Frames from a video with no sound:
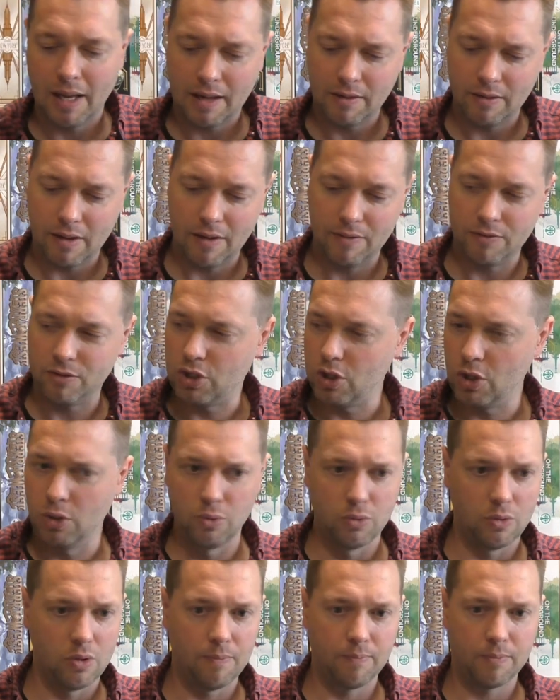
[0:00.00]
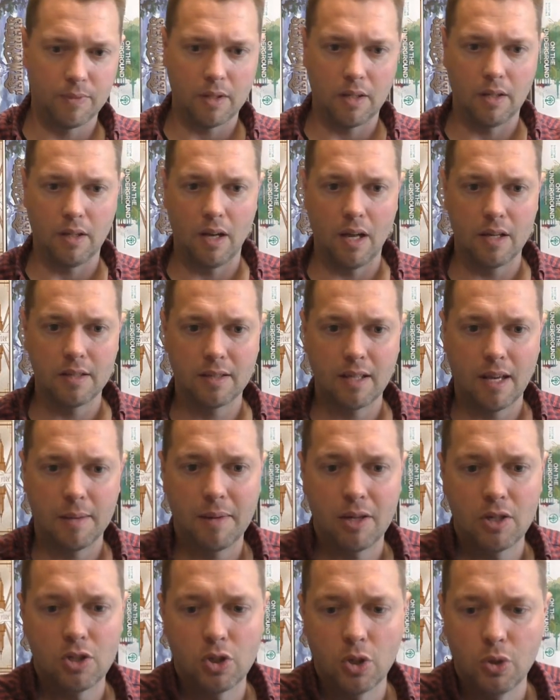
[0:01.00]
I've, I've, shown last
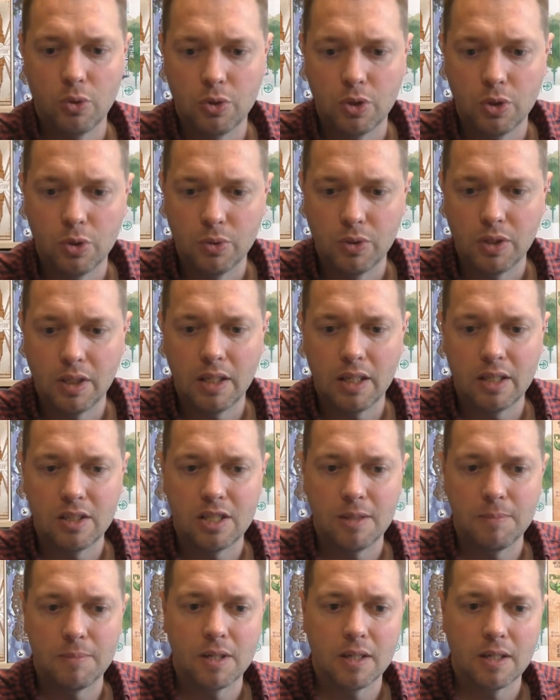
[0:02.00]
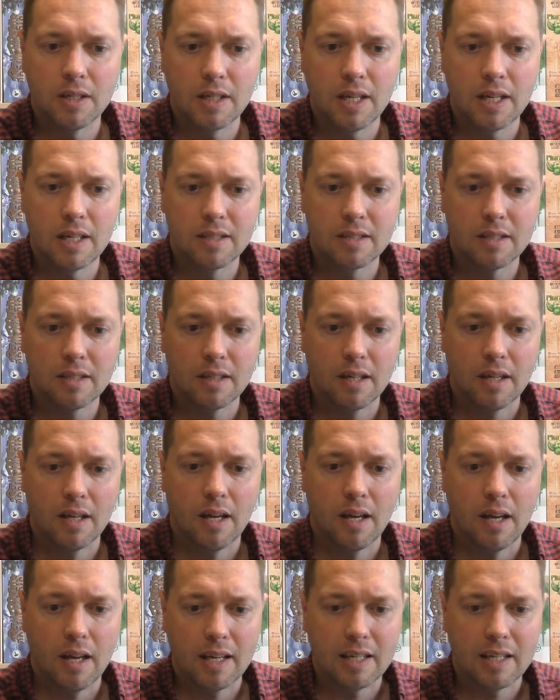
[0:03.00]
time I showed you the Egyptian Kings uh,